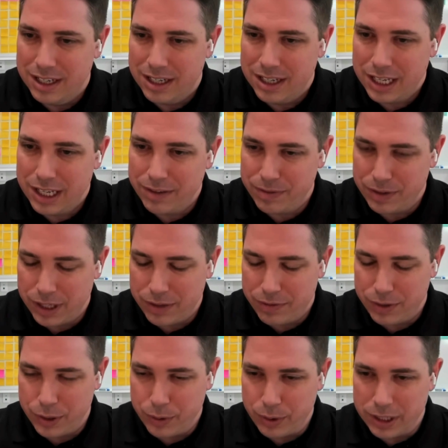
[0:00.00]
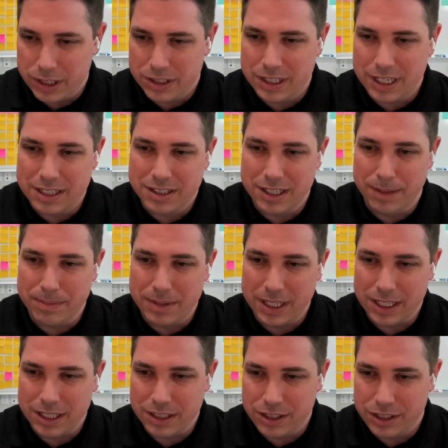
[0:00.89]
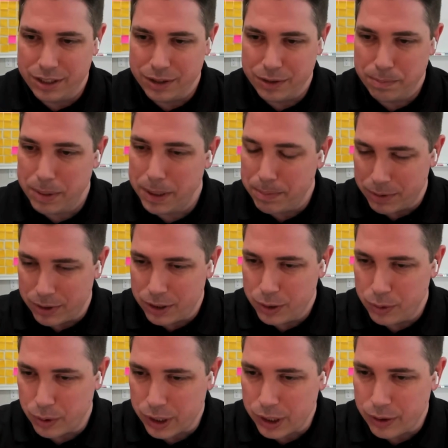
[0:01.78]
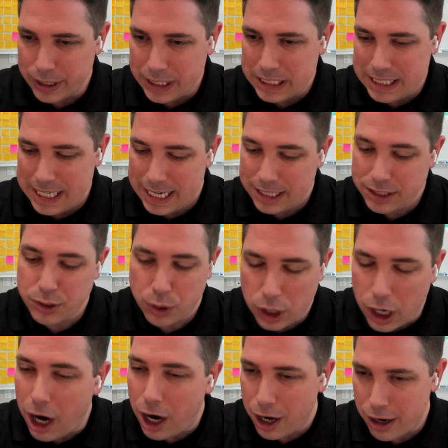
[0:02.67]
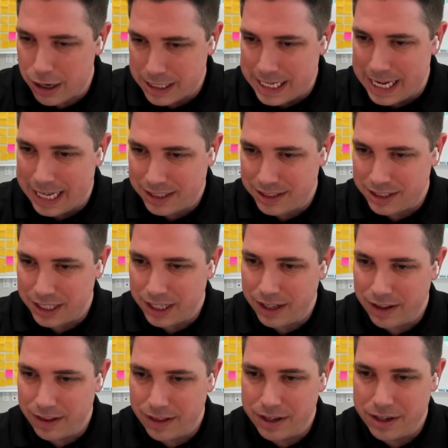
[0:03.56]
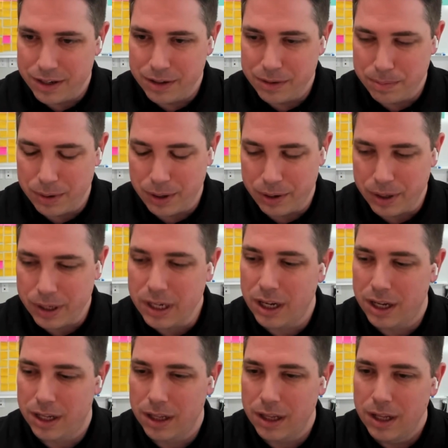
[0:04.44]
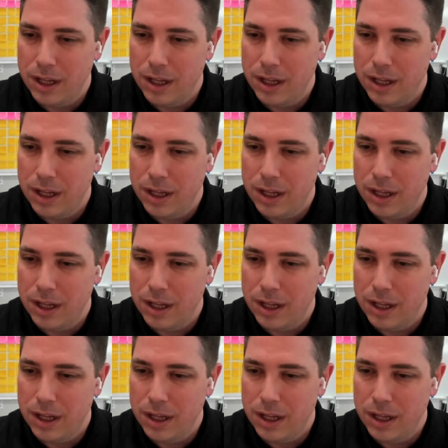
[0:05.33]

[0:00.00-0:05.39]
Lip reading: If you were to say something to people who are going to test or are testing the new protocol,